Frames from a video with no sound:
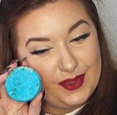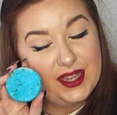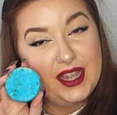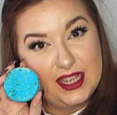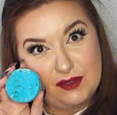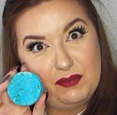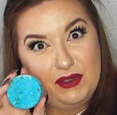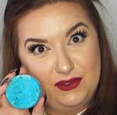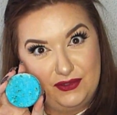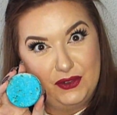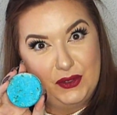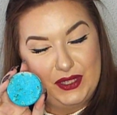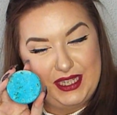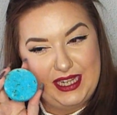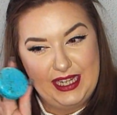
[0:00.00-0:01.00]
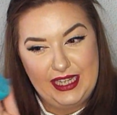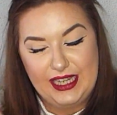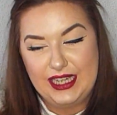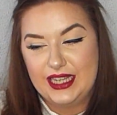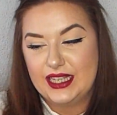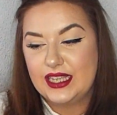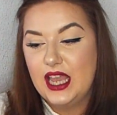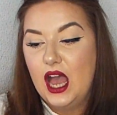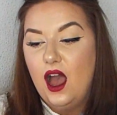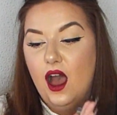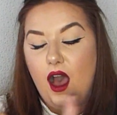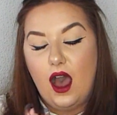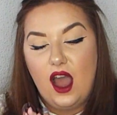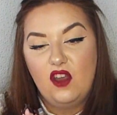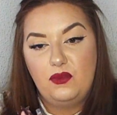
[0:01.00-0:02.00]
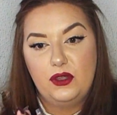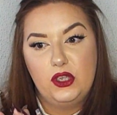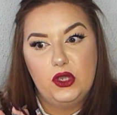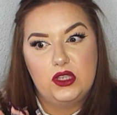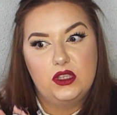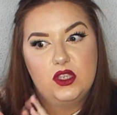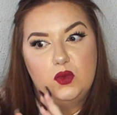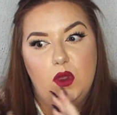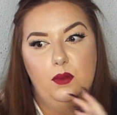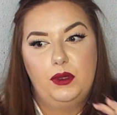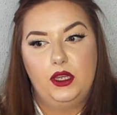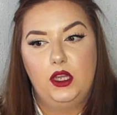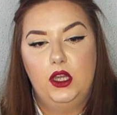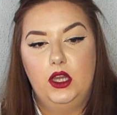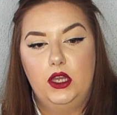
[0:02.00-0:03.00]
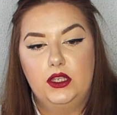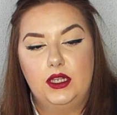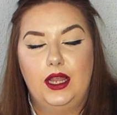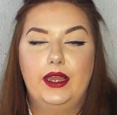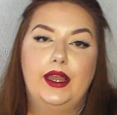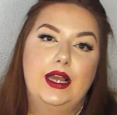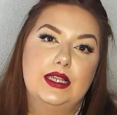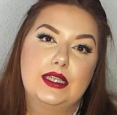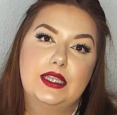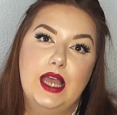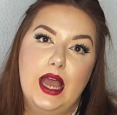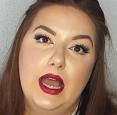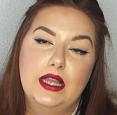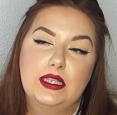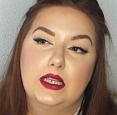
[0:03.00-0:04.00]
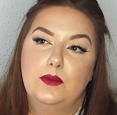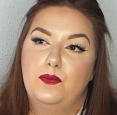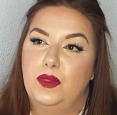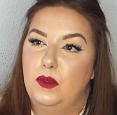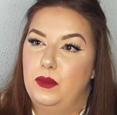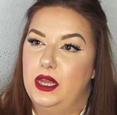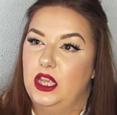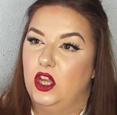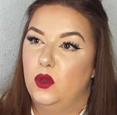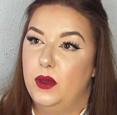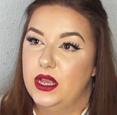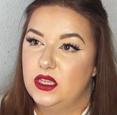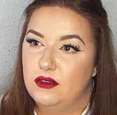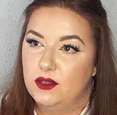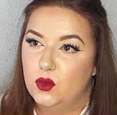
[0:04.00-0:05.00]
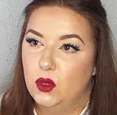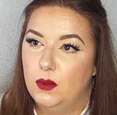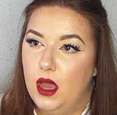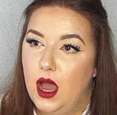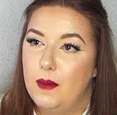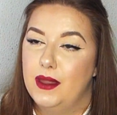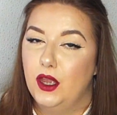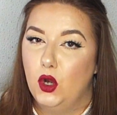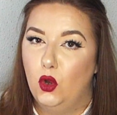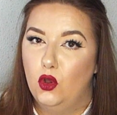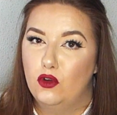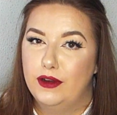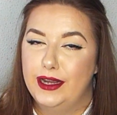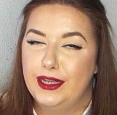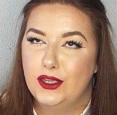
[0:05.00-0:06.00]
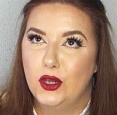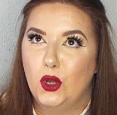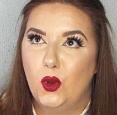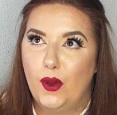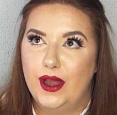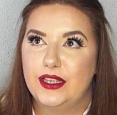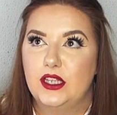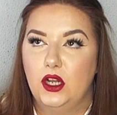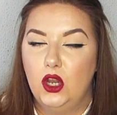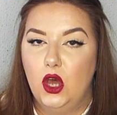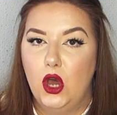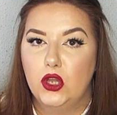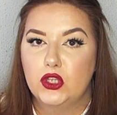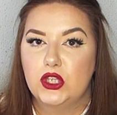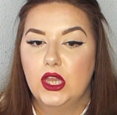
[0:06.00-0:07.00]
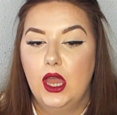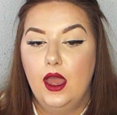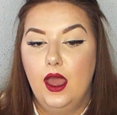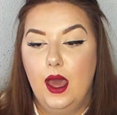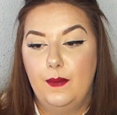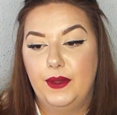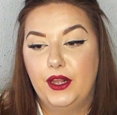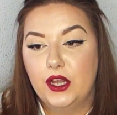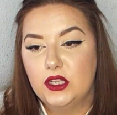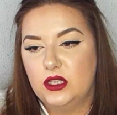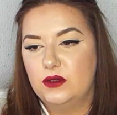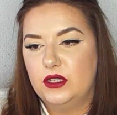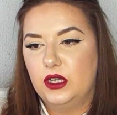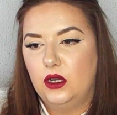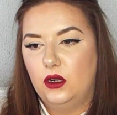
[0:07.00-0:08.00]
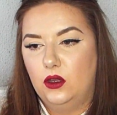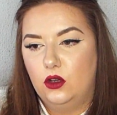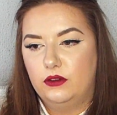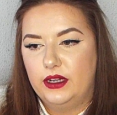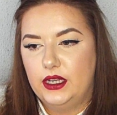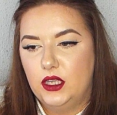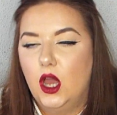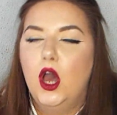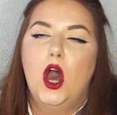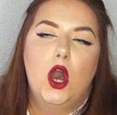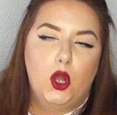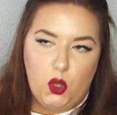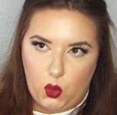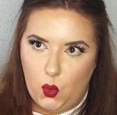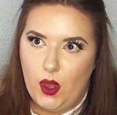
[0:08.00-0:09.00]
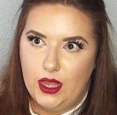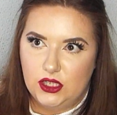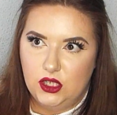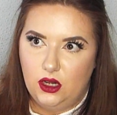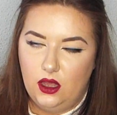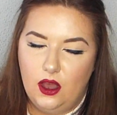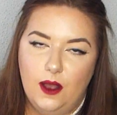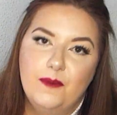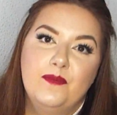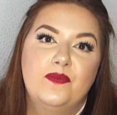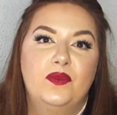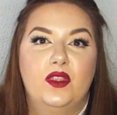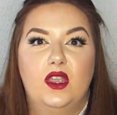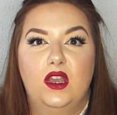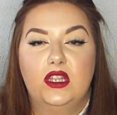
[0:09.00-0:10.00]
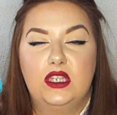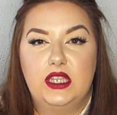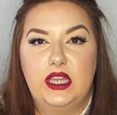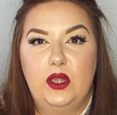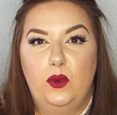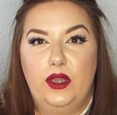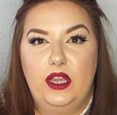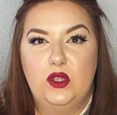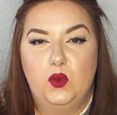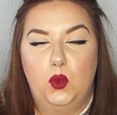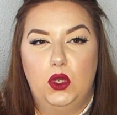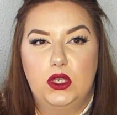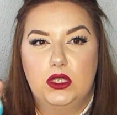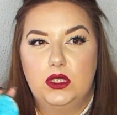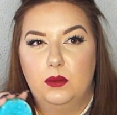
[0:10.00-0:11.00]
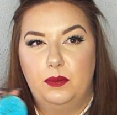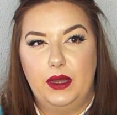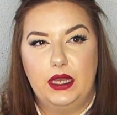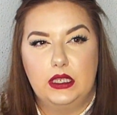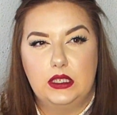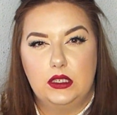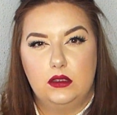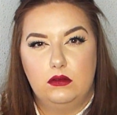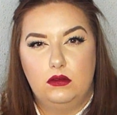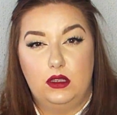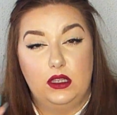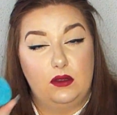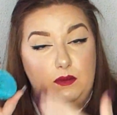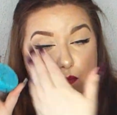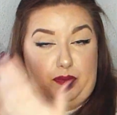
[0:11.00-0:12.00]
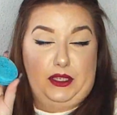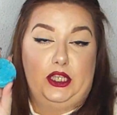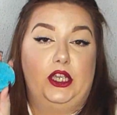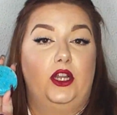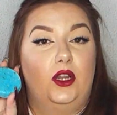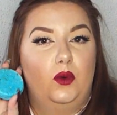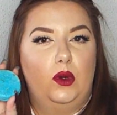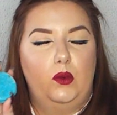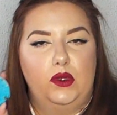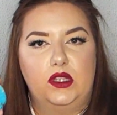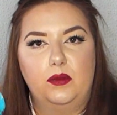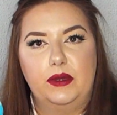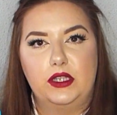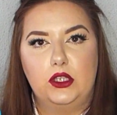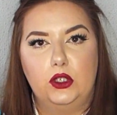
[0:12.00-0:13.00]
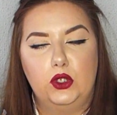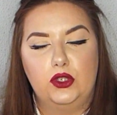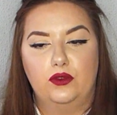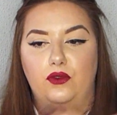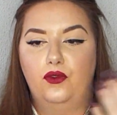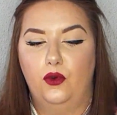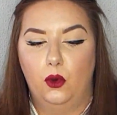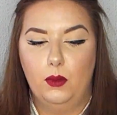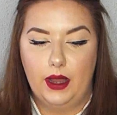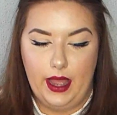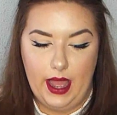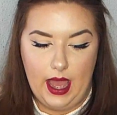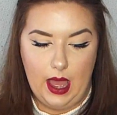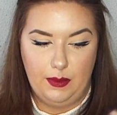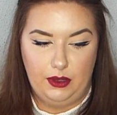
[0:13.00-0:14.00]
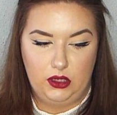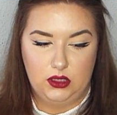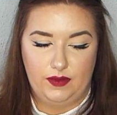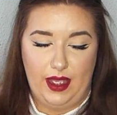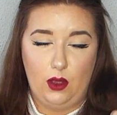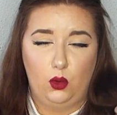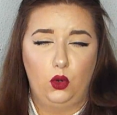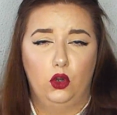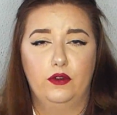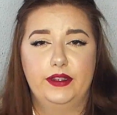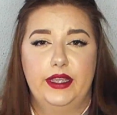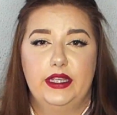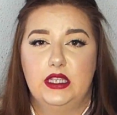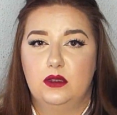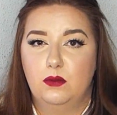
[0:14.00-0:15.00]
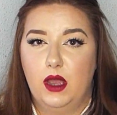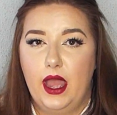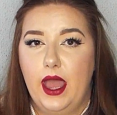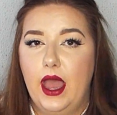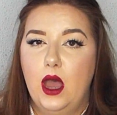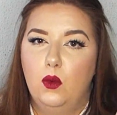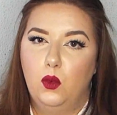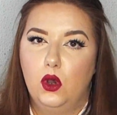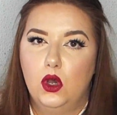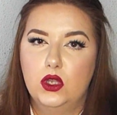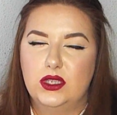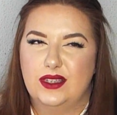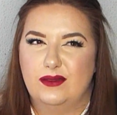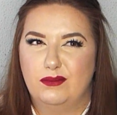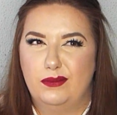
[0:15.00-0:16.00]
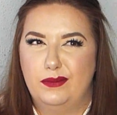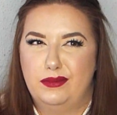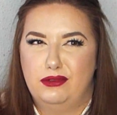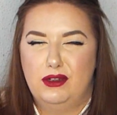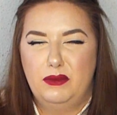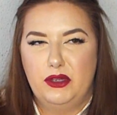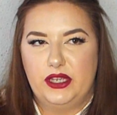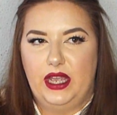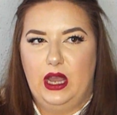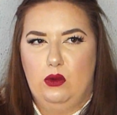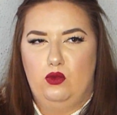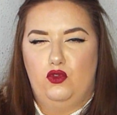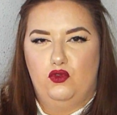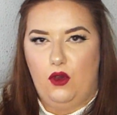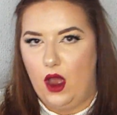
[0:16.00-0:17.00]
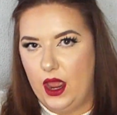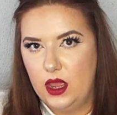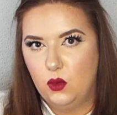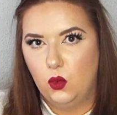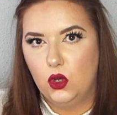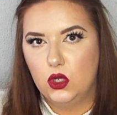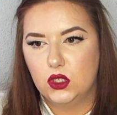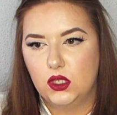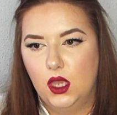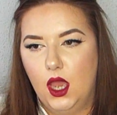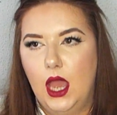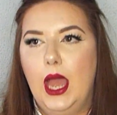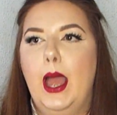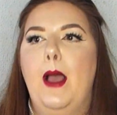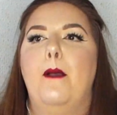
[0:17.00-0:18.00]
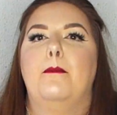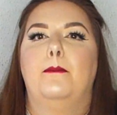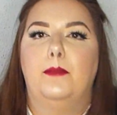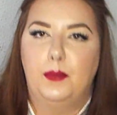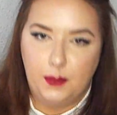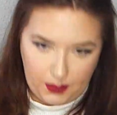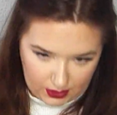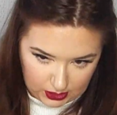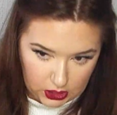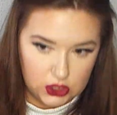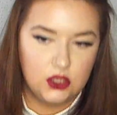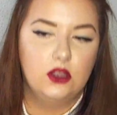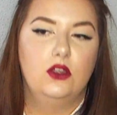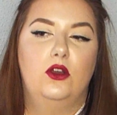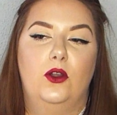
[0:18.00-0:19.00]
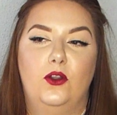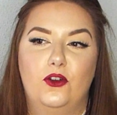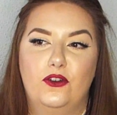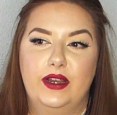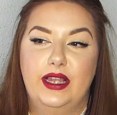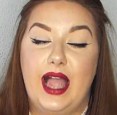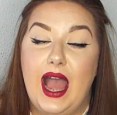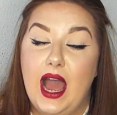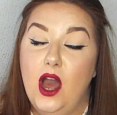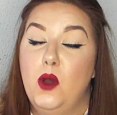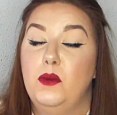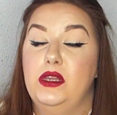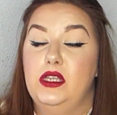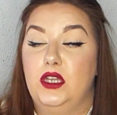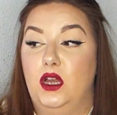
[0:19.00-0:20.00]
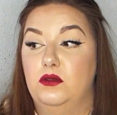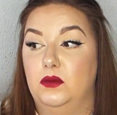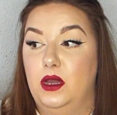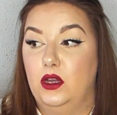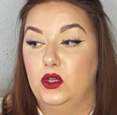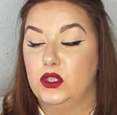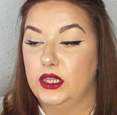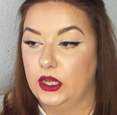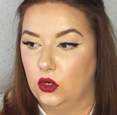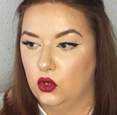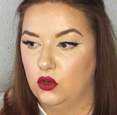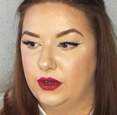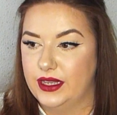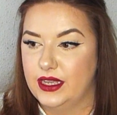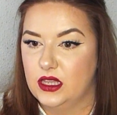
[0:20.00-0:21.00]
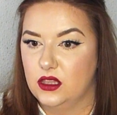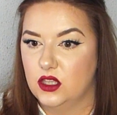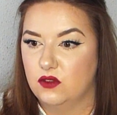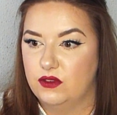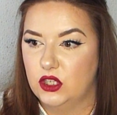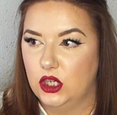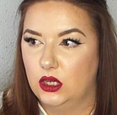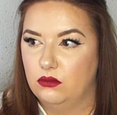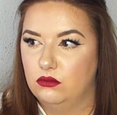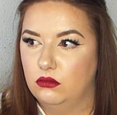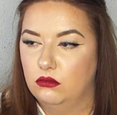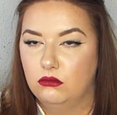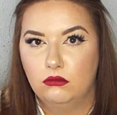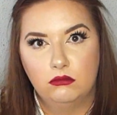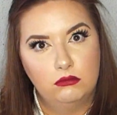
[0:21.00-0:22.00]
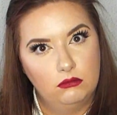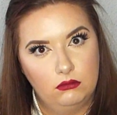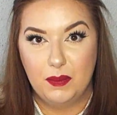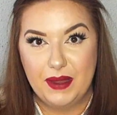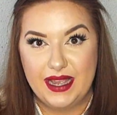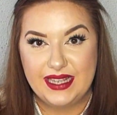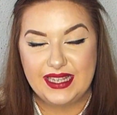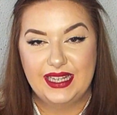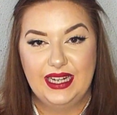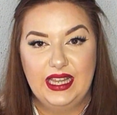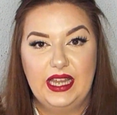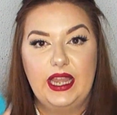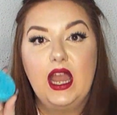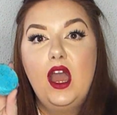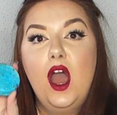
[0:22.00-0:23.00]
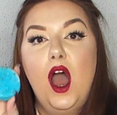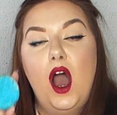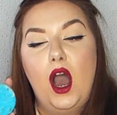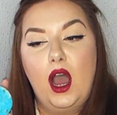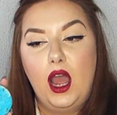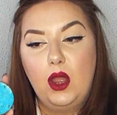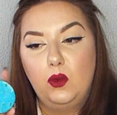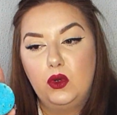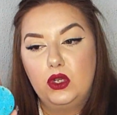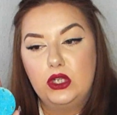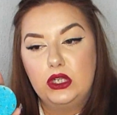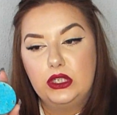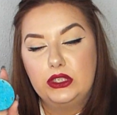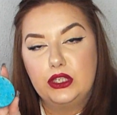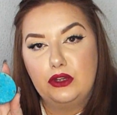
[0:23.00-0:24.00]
It's been 14 years. I've been using this one because, like I said, being a competitive swimmer, I'm in chlorine quite a lot. And because I was in chlorine quite a lot, seaweed was the best this particular one was the best solution for my hair because of how chlorinated my hair was and pretty much how dry it was because of the chlorine. How many times am I going to say chlorine in this video? Basically, I was